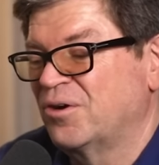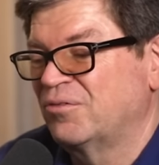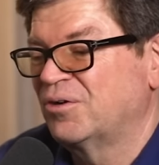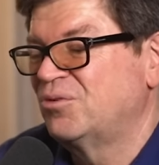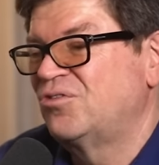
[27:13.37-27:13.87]

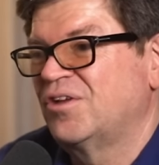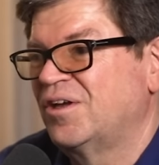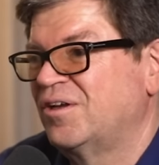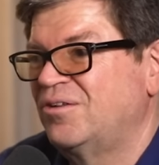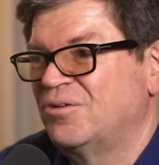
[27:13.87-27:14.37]
Moravec would
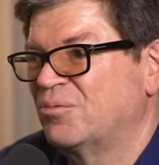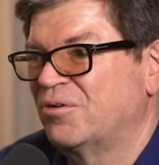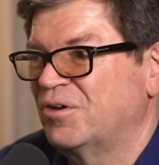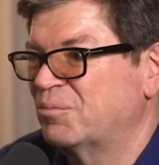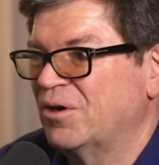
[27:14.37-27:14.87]
say the
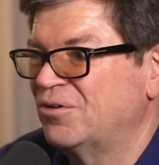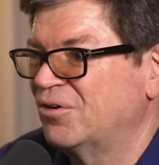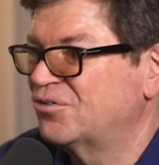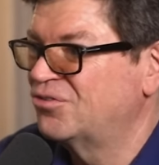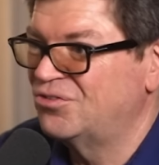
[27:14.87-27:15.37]
Moravec
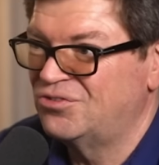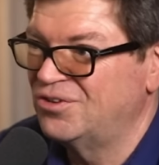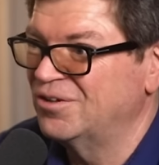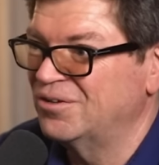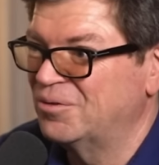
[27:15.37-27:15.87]
paradox
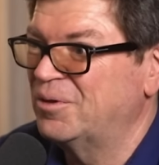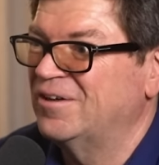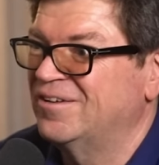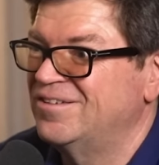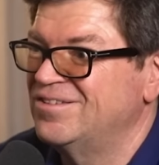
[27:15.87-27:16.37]
still
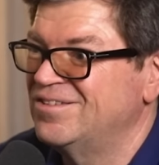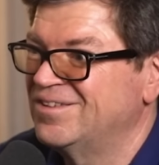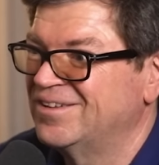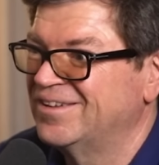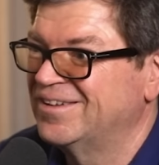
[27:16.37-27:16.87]
applies.
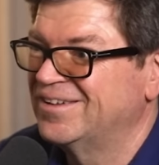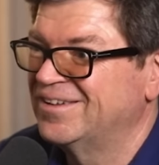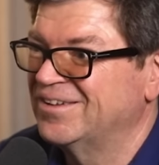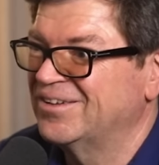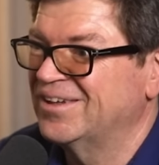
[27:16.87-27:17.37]
Okay.
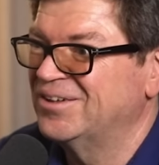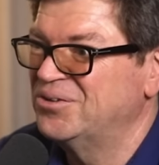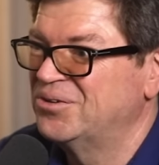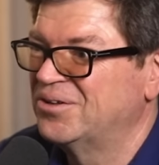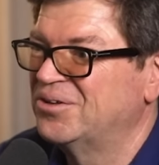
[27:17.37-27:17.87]
Okay.
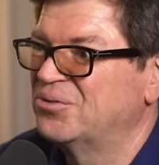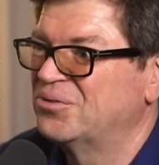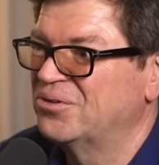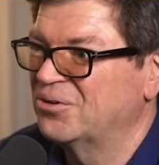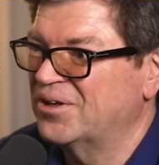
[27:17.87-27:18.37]

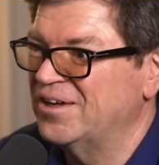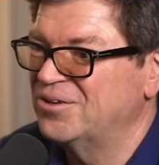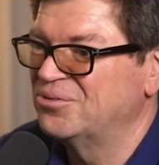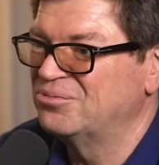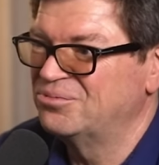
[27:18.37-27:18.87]

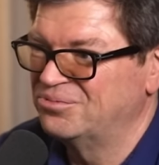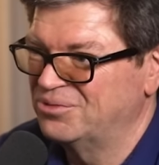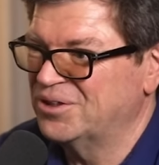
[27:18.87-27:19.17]
Okay we